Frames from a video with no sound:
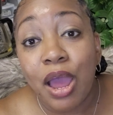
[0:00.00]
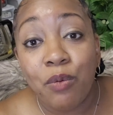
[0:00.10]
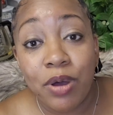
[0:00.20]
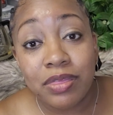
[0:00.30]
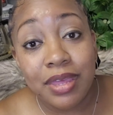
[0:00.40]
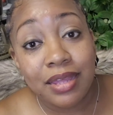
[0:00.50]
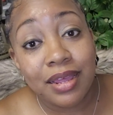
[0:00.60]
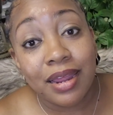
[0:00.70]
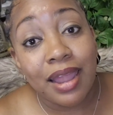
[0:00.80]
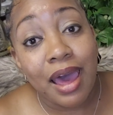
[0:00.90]
Now, one
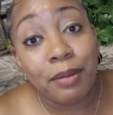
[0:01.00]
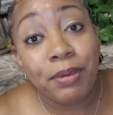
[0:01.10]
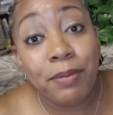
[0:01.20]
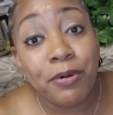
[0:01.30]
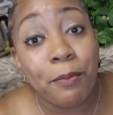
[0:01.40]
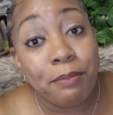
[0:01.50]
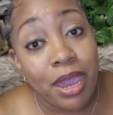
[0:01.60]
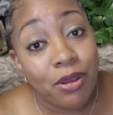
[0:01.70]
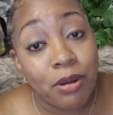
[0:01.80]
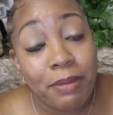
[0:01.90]
thing that a lot of people
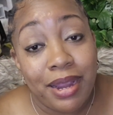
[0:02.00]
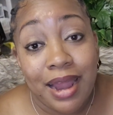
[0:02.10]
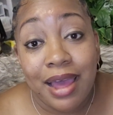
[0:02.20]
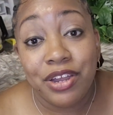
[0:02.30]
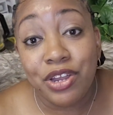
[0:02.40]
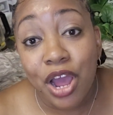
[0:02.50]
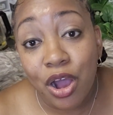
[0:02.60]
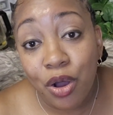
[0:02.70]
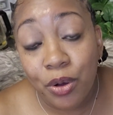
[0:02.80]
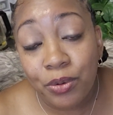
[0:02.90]
may or may not
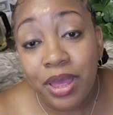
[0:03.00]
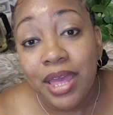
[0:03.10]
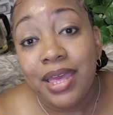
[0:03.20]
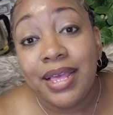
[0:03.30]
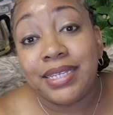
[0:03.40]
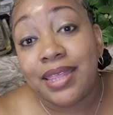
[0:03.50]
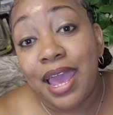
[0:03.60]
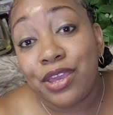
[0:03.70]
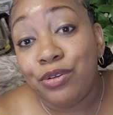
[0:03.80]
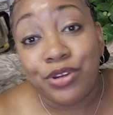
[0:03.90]
know
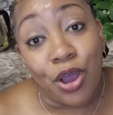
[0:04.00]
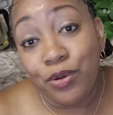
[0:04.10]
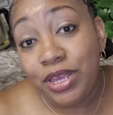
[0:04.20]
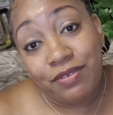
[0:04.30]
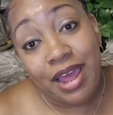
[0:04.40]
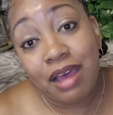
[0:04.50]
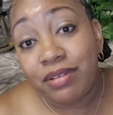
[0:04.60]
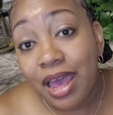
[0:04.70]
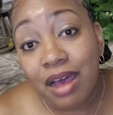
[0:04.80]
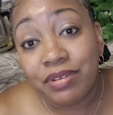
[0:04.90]
is that you don't even
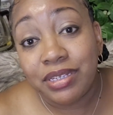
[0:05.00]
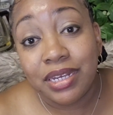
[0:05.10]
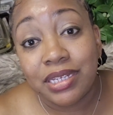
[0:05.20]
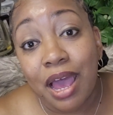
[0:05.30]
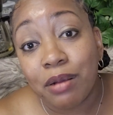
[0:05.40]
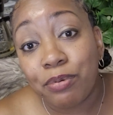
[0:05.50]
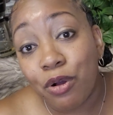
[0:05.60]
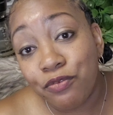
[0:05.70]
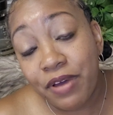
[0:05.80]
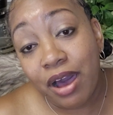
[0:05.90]
have to have a
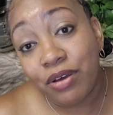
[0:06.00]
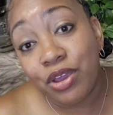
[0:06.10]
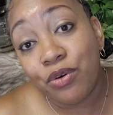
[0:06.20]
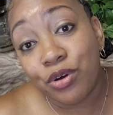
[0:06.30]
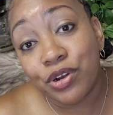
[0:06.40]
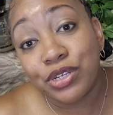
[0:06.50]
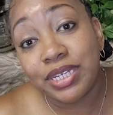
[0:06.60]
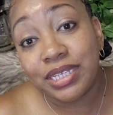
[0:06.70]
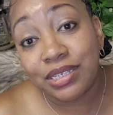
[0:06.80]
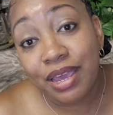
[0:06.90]
TikTok profile in order
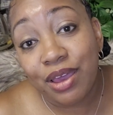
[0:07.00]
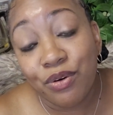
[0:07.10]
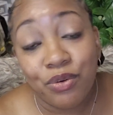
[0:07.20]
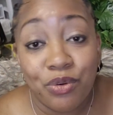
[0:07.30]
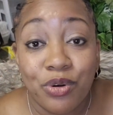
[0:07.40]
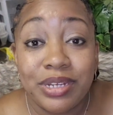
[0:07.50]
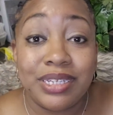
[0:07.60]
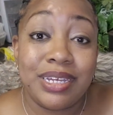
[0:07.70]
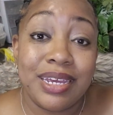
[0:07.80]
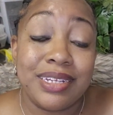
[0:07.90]
to sell
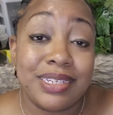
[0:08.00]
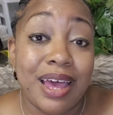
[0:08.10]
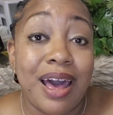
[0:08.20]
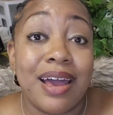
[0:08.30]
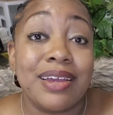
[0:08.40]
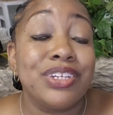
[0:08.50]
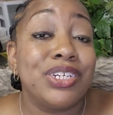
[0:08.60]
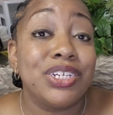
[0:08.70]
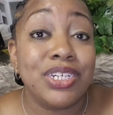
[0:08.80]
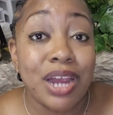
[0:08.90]
on TikTok
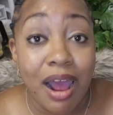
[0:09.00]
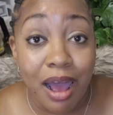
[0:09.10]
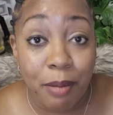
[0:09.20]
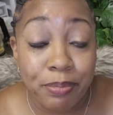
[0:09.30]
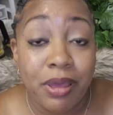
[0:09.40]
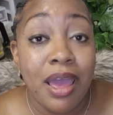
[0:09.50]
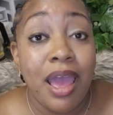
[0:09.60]
shop.